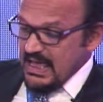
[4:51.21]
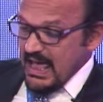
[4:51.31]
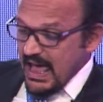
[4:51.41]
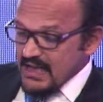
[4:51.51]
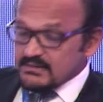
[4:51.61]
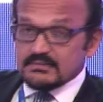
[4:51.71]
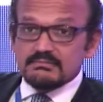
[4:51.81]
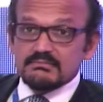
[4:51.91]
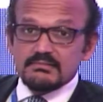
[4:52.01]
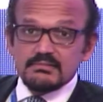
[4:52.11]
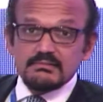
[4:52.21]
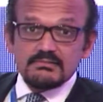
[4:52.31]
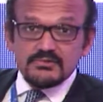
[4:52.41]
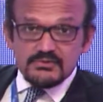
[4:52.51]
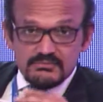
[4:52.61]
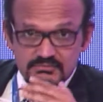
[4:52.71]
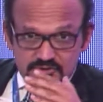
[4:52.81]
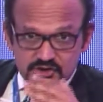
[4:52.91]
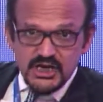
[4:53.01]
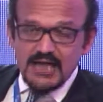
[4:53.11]
and
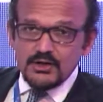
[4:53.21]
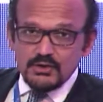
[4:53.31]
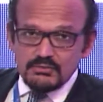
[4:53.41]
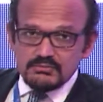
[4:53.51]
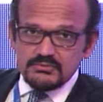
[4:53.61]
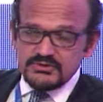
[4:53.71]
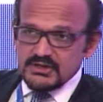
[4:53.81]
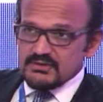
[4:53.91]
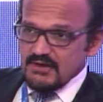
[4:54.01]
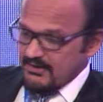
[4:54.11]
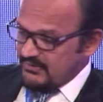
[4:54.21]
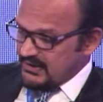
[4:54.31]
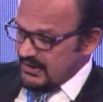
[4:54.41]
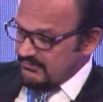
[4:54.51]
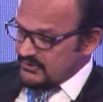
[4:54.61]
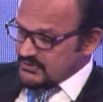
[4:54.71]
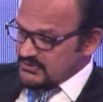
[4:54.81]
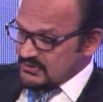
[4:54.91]
shallow geographic coverage,